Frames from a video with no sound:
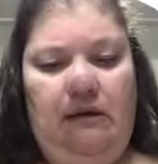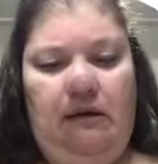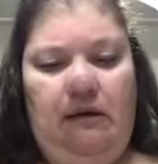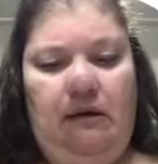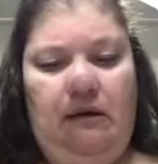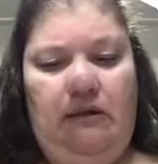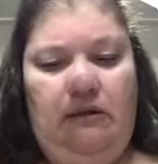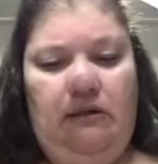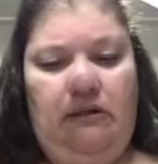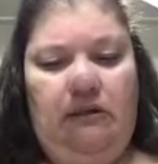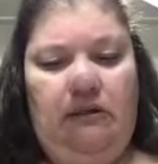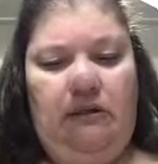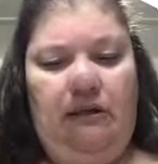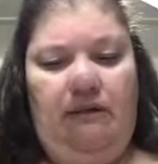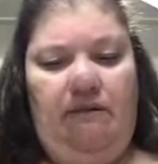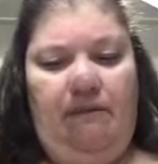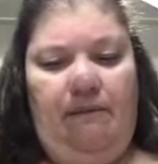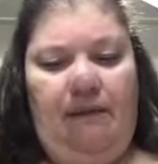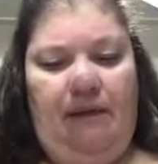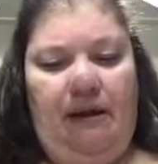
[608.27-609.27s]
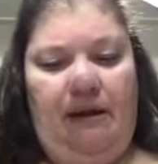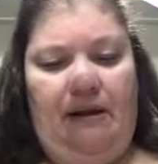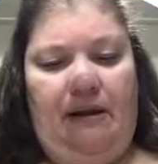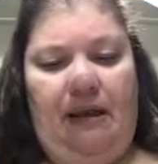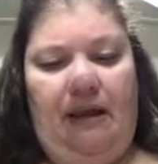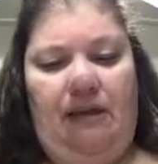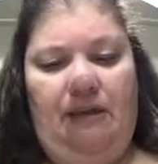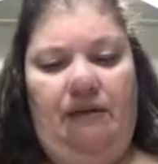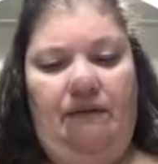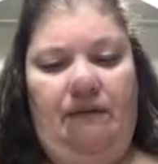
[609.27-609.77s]
and just leave about
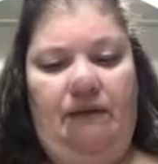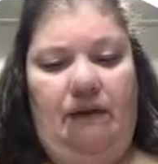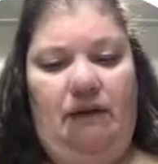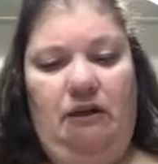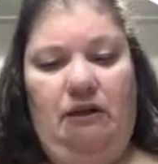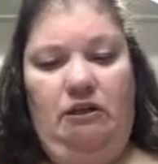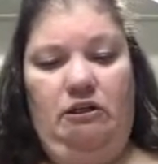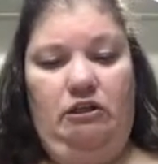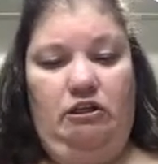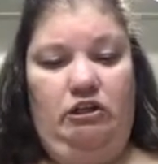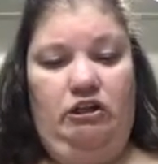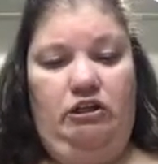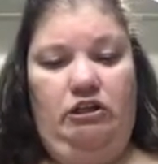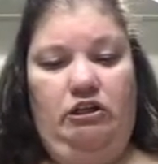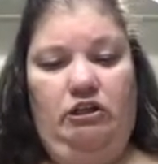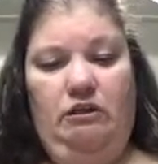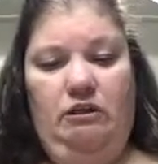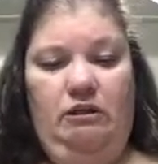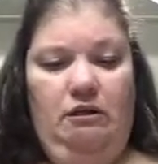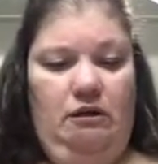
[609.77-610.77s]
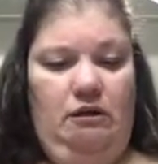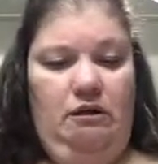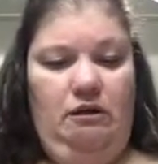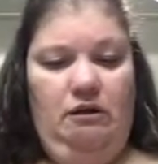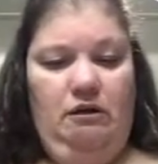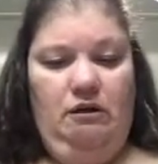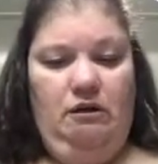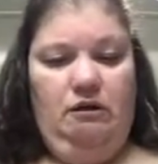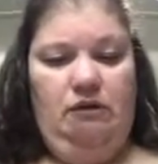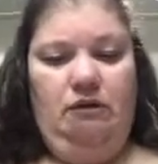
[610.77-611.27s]
1/8 of an inch
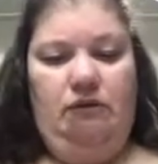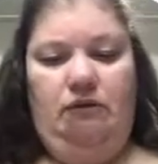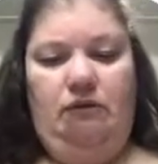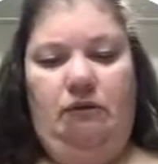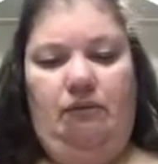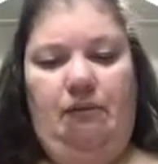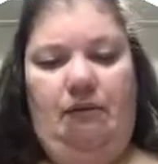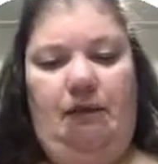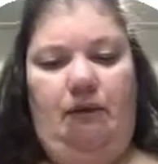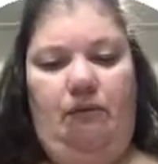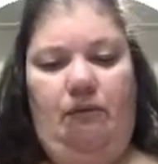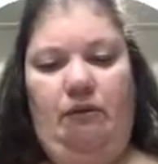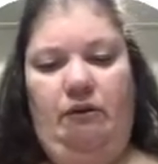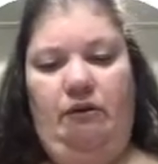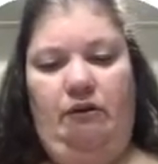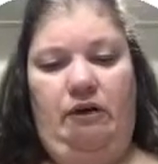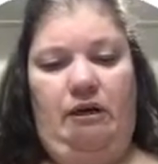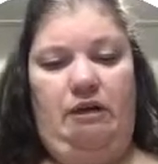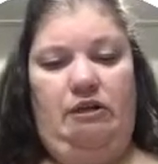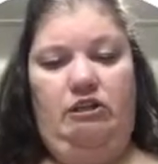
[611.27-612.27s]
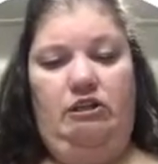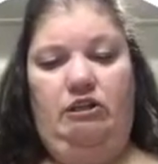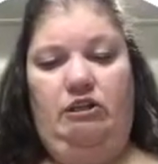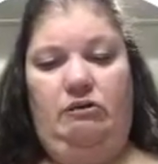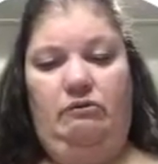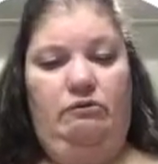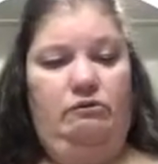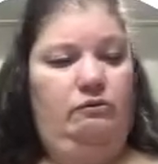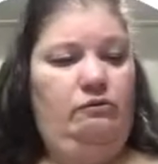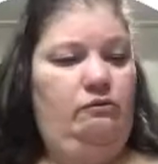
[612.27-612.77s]
so some of that wood grain
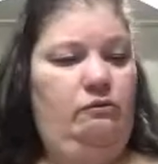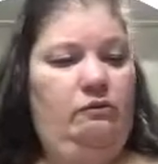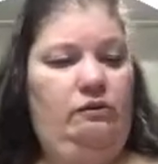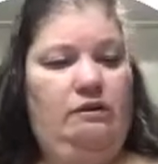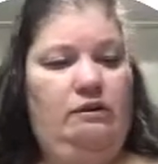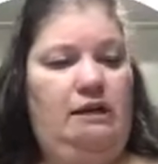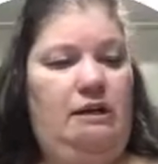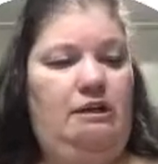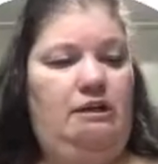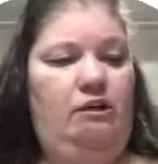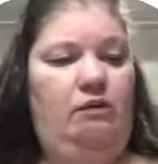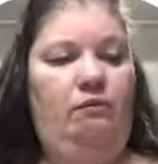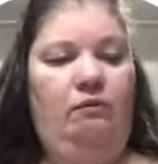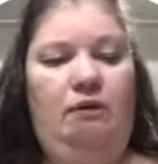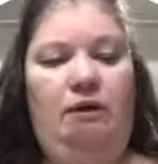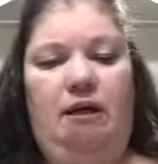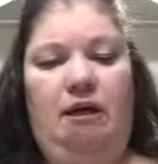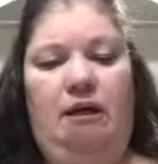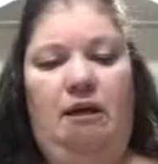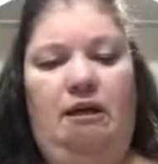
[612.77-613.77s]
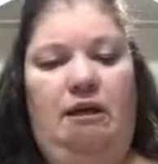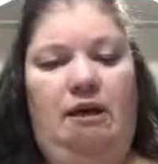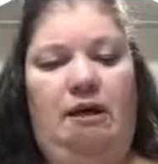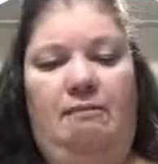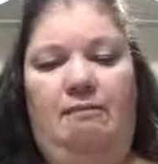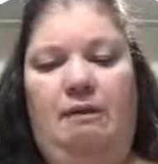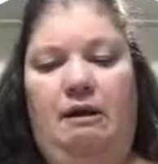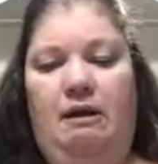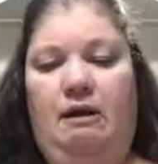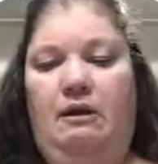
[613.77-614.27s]
shows through, because I don't want to end
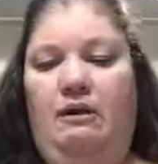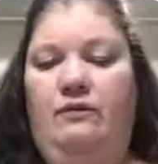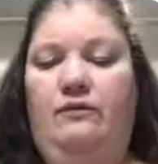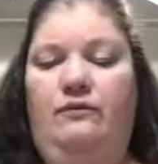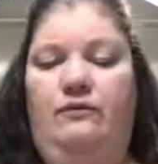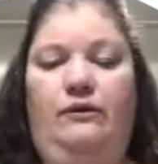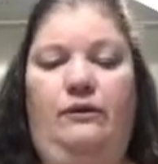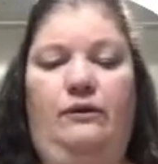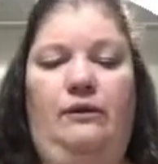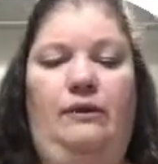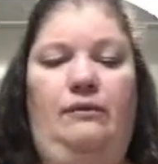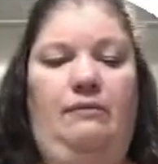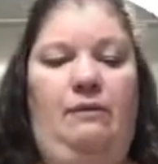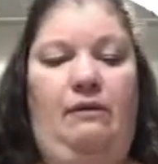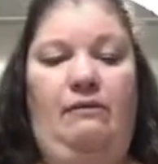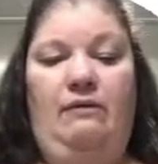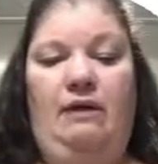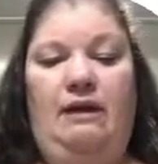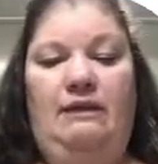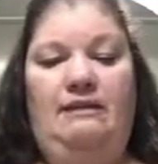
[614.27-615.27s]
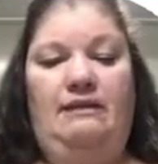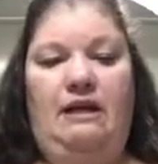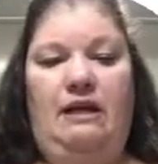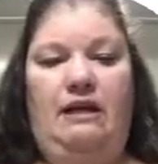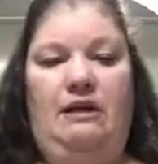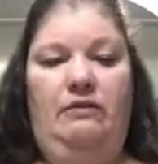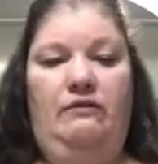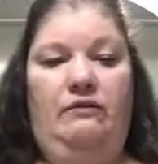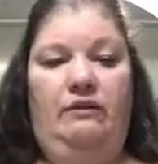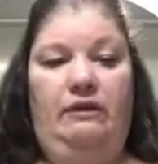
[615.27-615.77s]
up folding my right
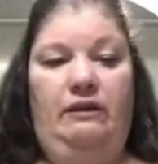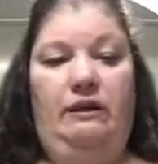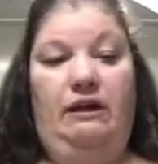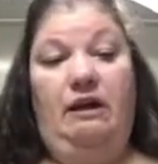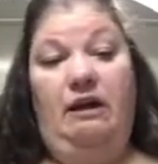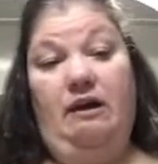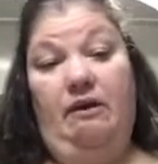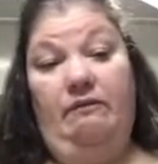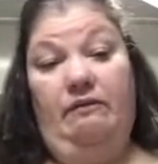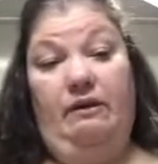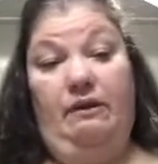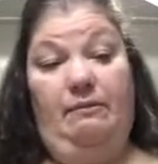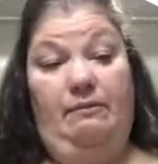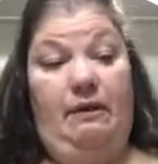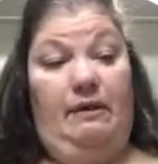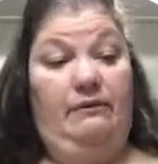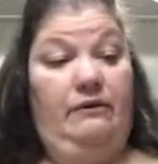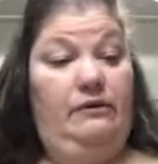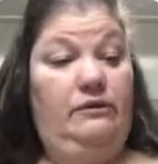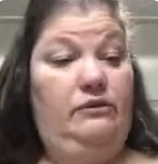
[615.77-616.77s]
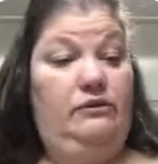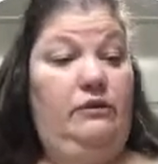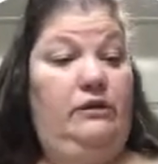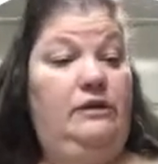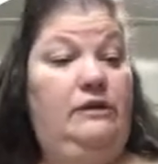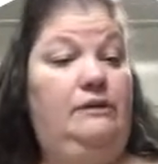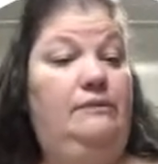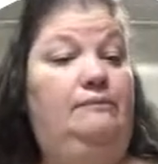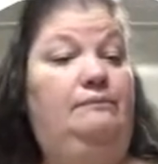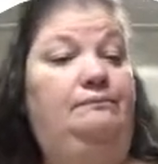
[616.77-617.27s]
side over and then covering my
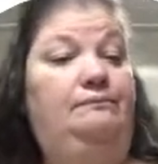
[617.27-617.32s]
rejoice.